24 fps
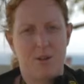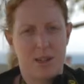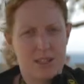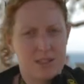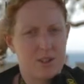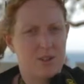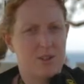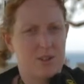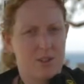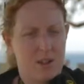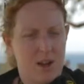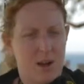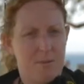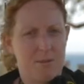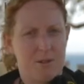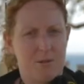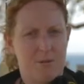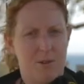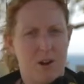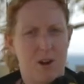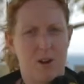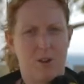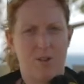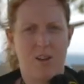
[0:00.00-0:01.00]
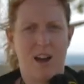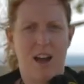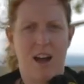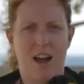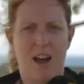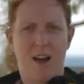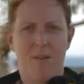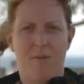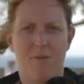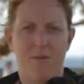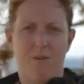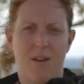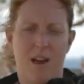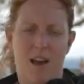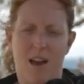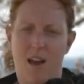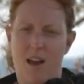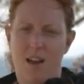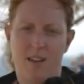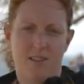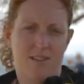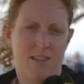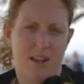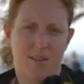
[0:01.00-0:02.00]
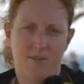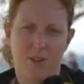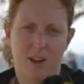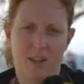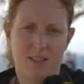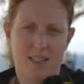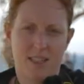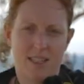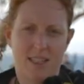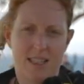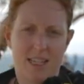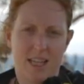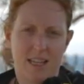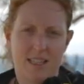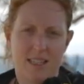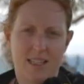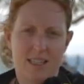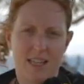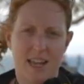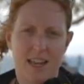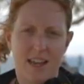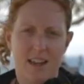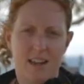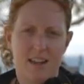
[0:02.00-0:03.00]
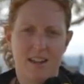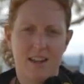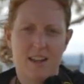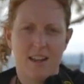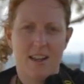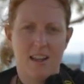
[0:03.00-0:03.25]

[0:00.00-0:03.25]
is always a good time to photograph, sunrise and sunset.